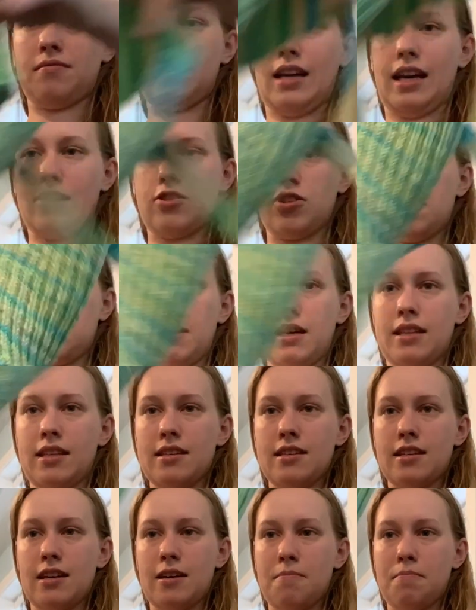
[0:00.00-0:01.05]
I just made
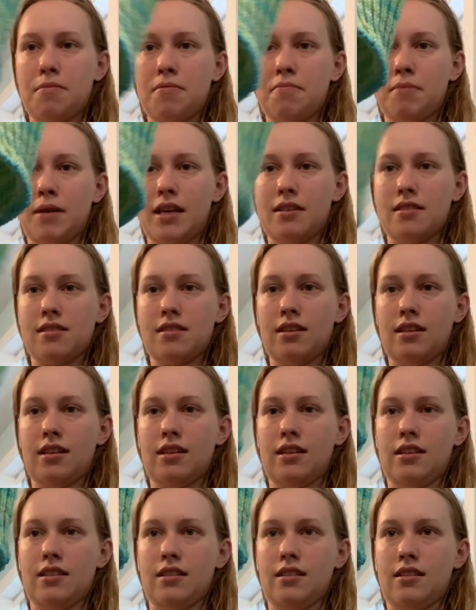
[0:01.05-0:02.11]
this up based
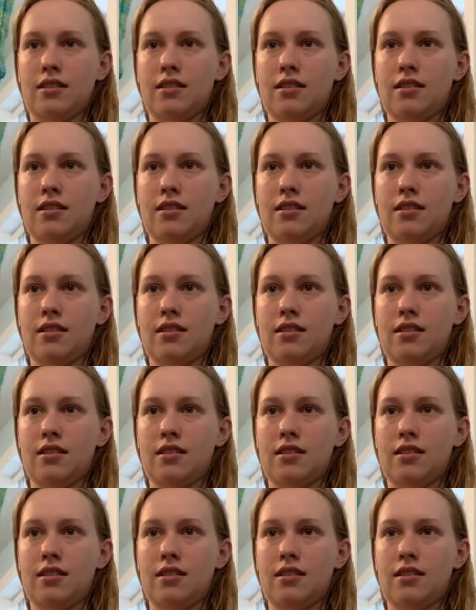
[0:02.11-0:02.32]
on